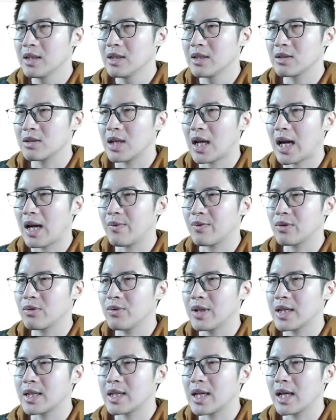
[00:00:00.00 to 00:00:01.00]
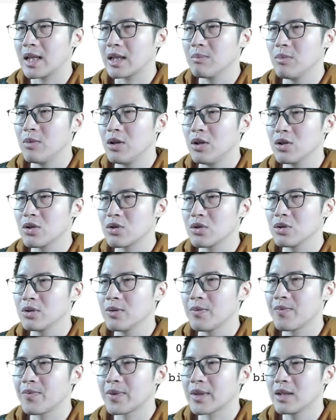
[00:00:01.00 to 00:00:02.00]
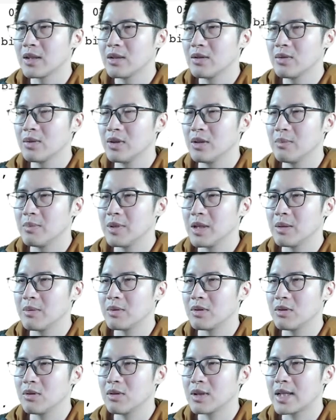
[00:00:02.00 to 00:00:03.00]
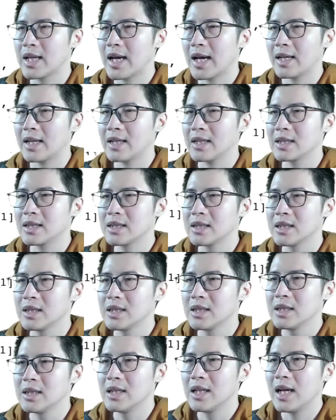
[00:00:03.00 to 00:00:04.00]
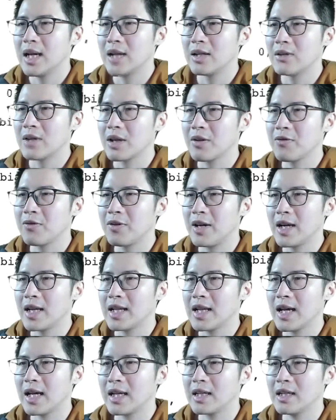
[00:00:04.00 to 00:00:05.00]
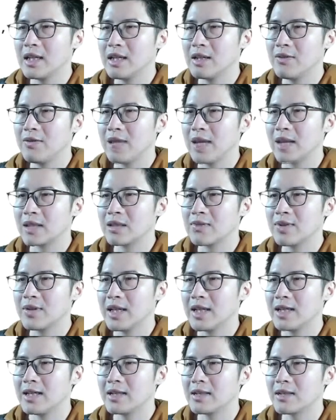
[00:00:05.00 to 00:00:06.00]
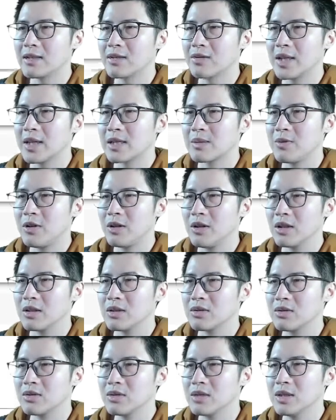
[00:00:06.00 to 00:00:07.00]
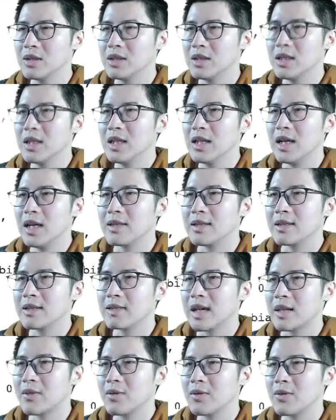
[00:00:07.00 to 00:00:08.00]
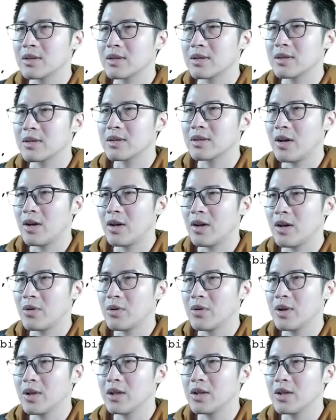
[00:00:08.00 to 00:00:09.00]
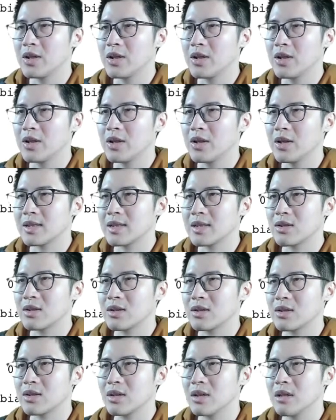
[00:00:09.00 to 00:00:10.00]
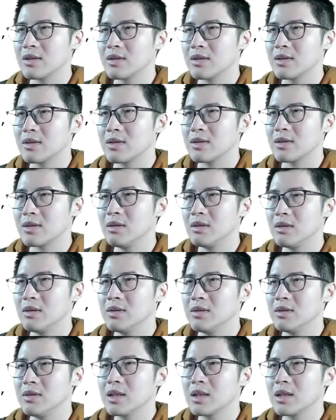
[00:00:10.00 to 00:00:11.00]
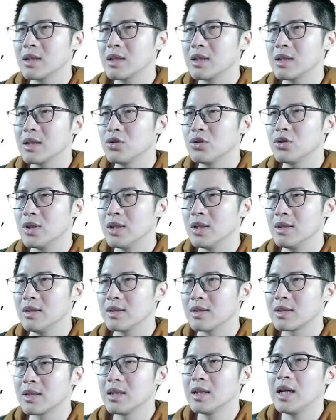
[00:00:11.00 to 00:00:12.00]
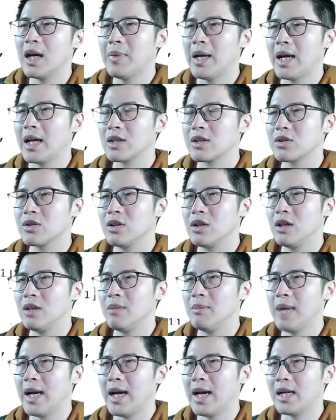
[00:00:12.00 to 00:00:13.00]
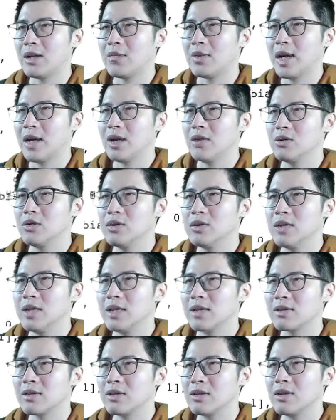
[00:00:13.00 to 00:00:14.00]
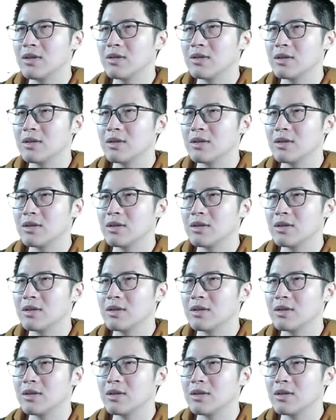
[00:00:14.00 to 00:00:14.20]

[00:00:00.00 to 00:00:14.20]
So after we get the module, we'll be able to look at it. And you can find that effectively it corresponds to a sequence of operations such as, convolutions, Bayes-Torm, add, ReLU, and so on.